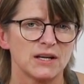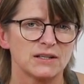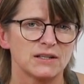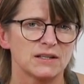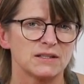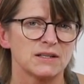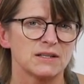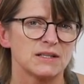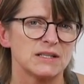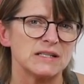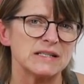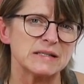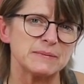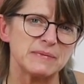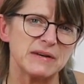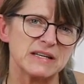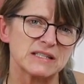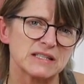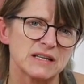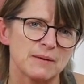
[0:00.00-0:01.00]
Does it need to
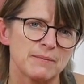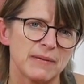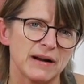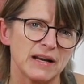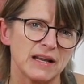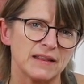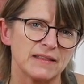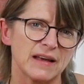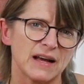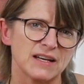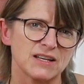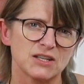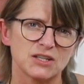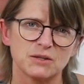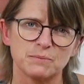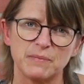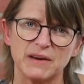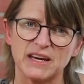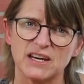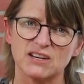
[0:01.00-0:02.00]
be somebody that
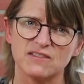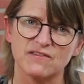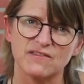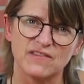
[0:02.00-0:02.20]
speaks